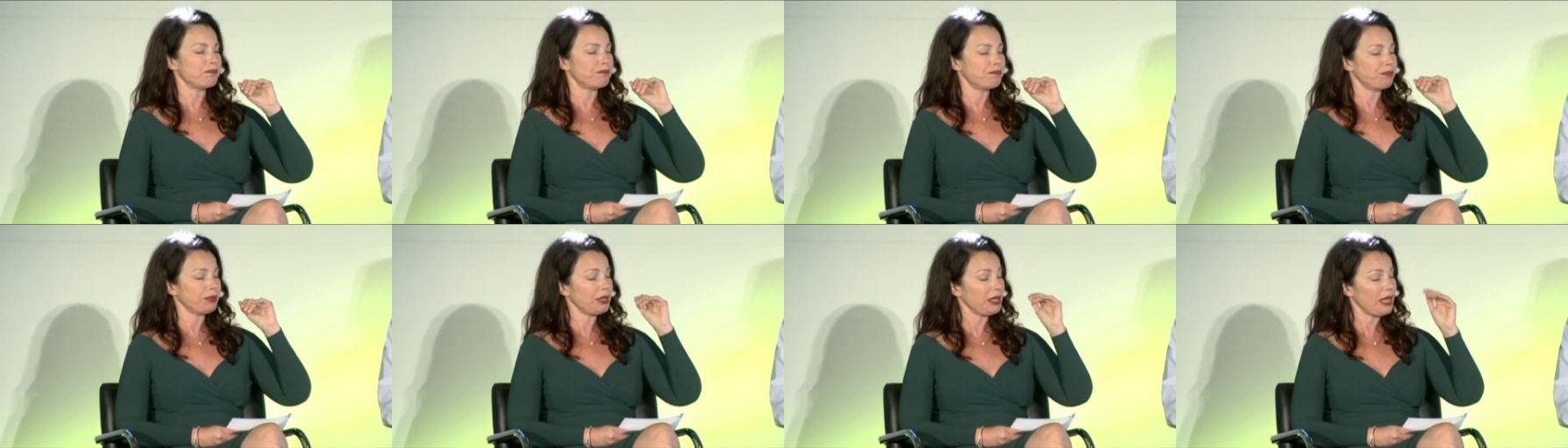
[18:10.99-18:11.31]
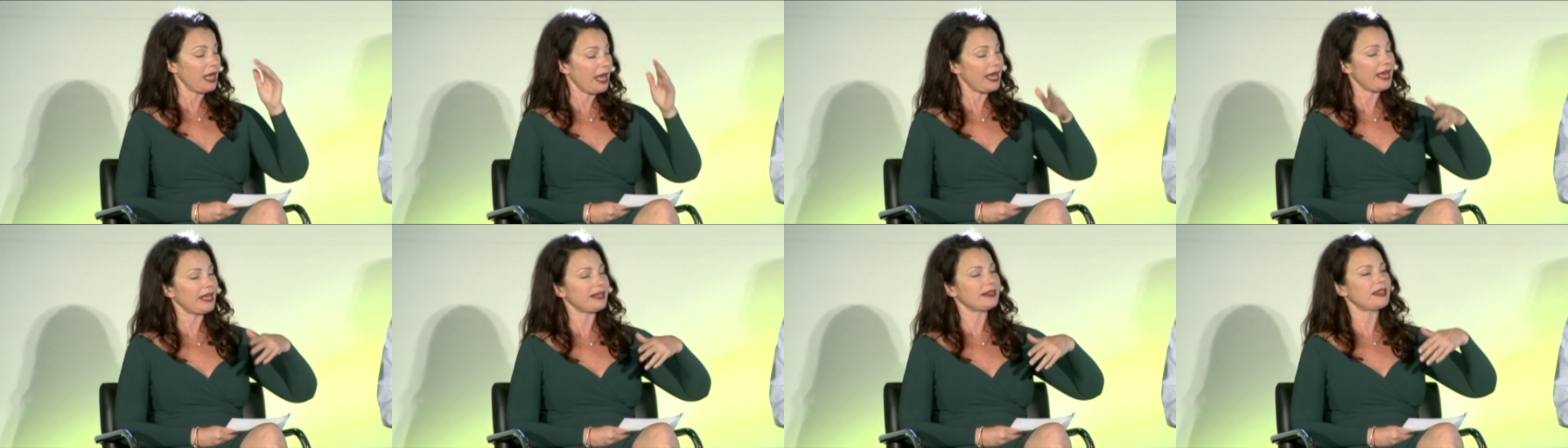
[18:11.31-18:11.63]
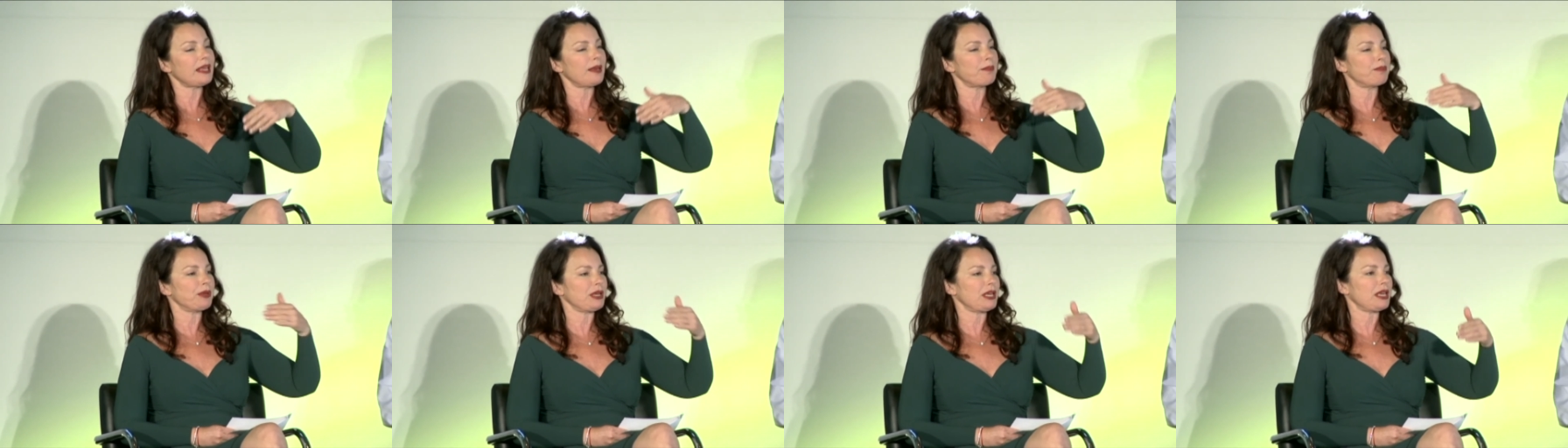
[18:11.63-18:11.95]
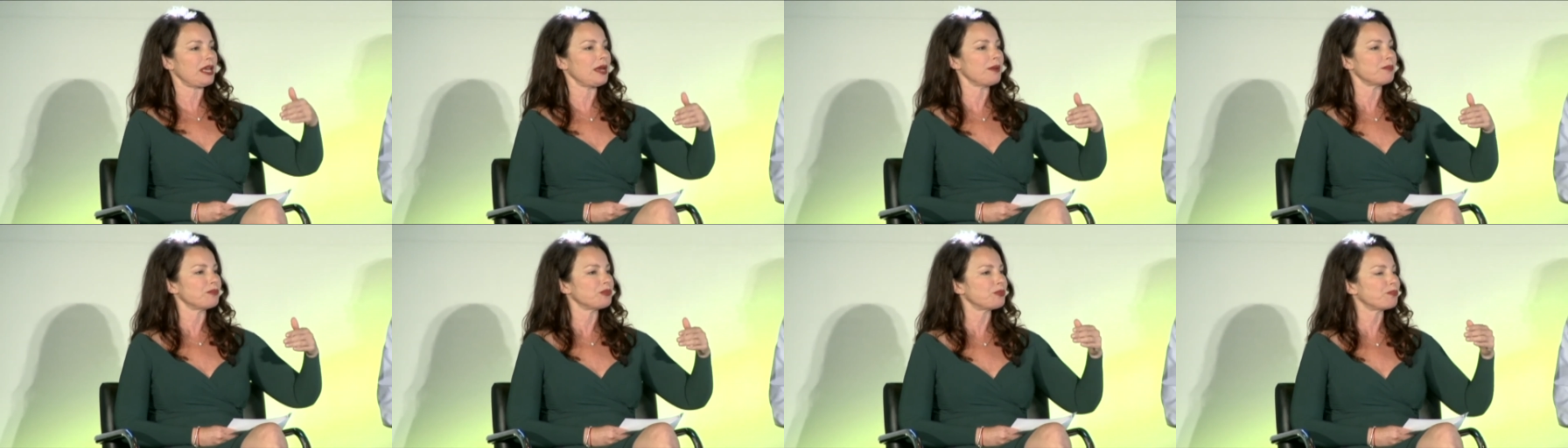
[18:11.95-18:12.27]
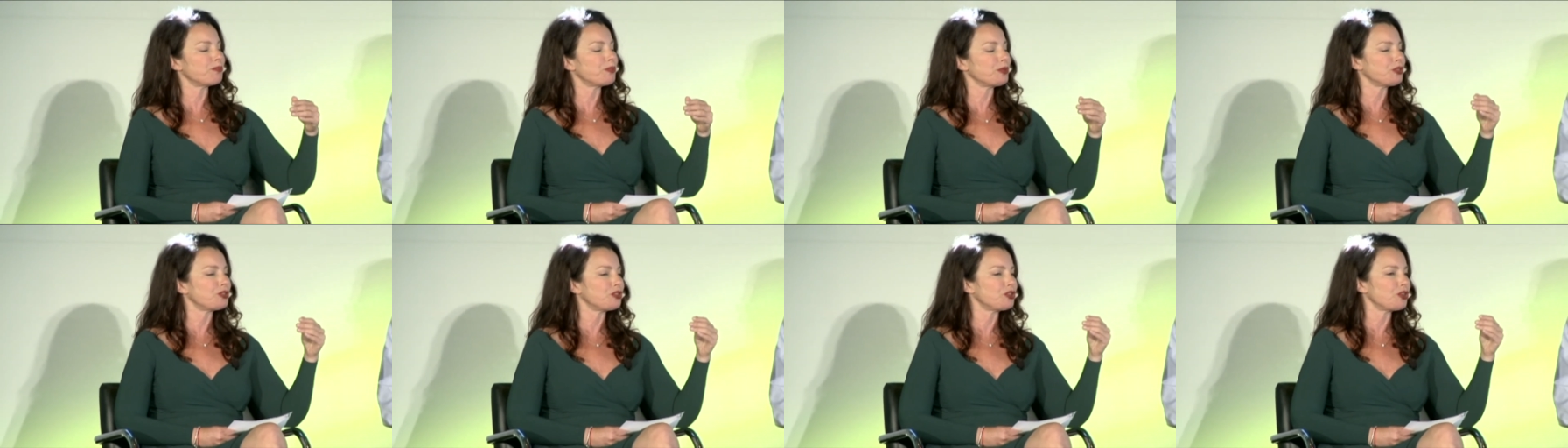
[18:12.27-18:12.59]
plant that becomes
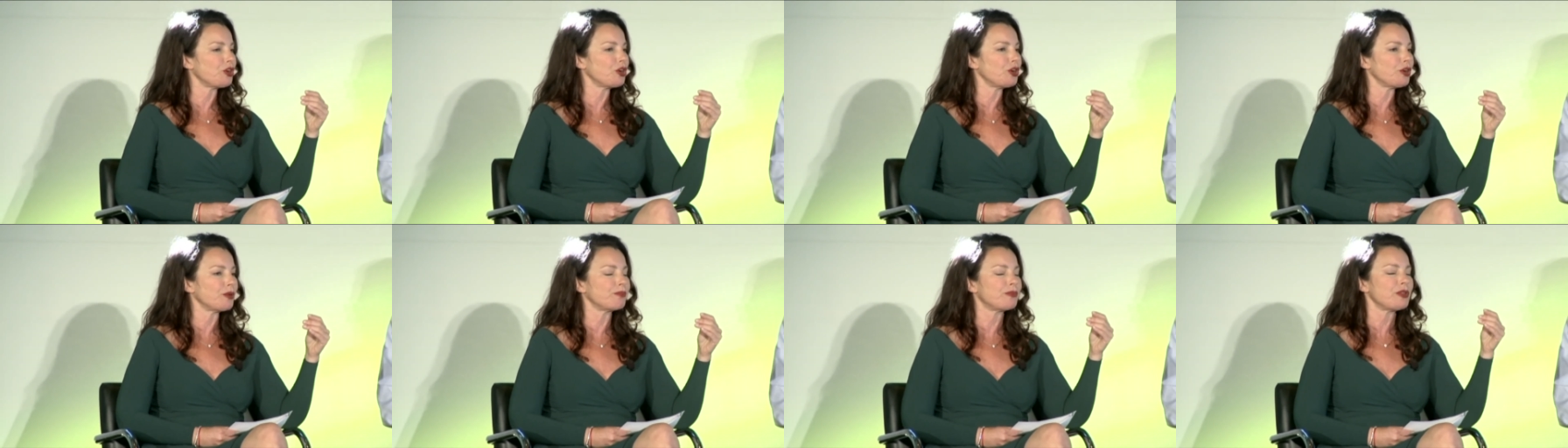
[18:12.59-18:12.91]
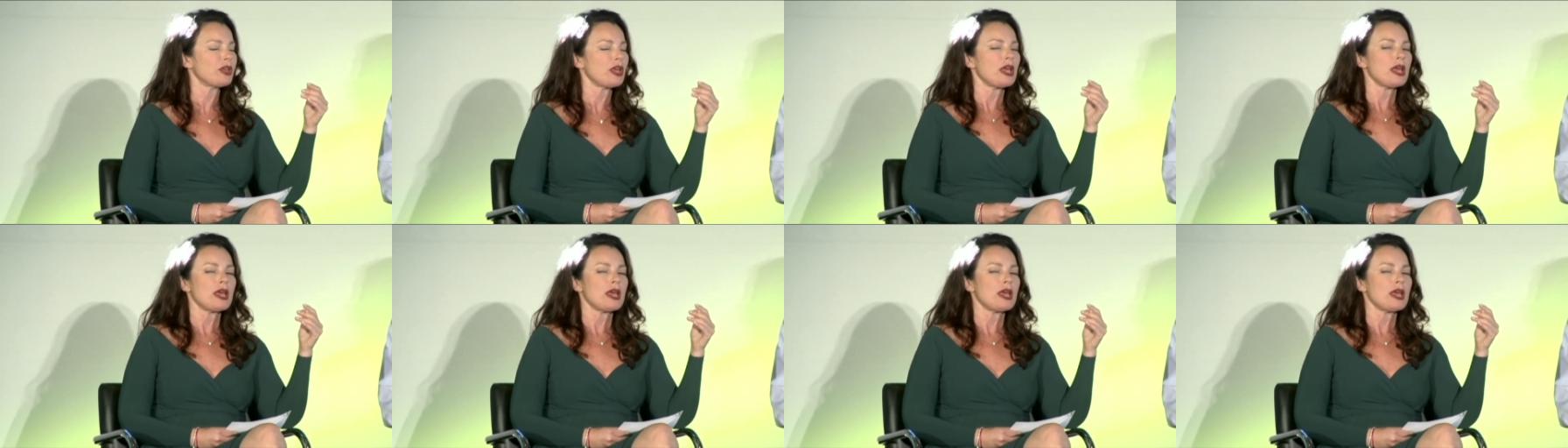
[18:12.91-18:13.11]
perturbed,